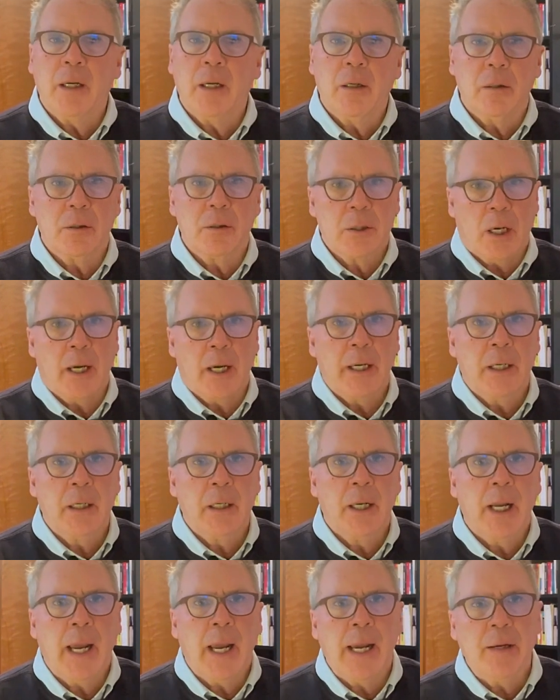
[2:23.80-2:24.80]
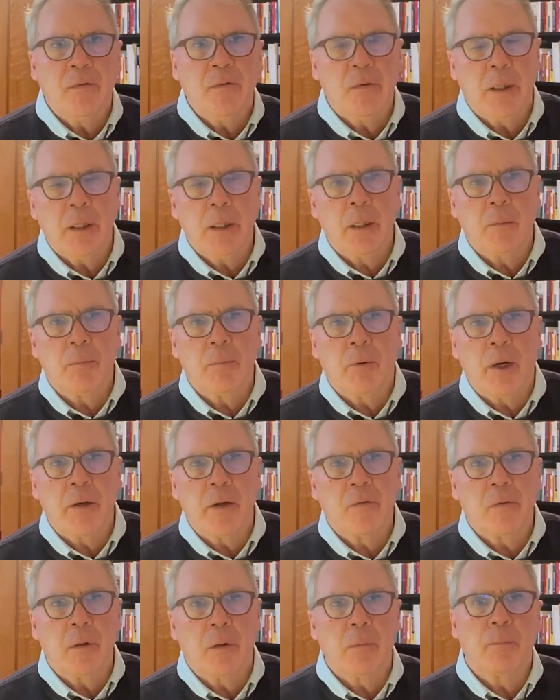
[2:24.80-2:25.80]
could tie in the AC
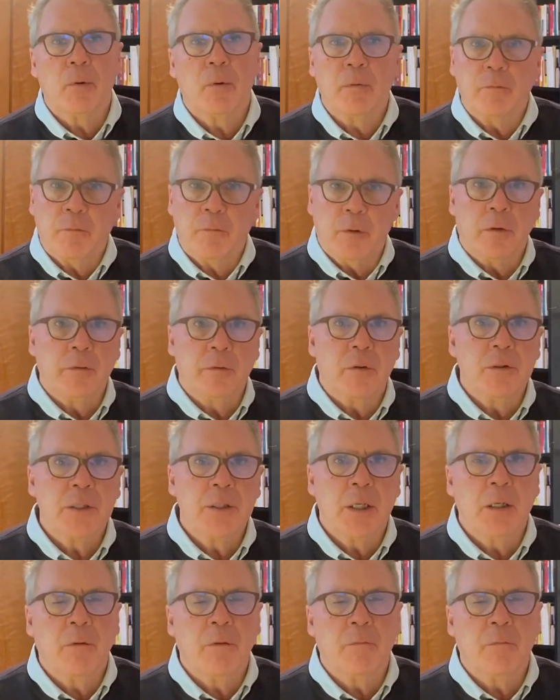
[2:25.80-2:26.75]
compressor, put filters in the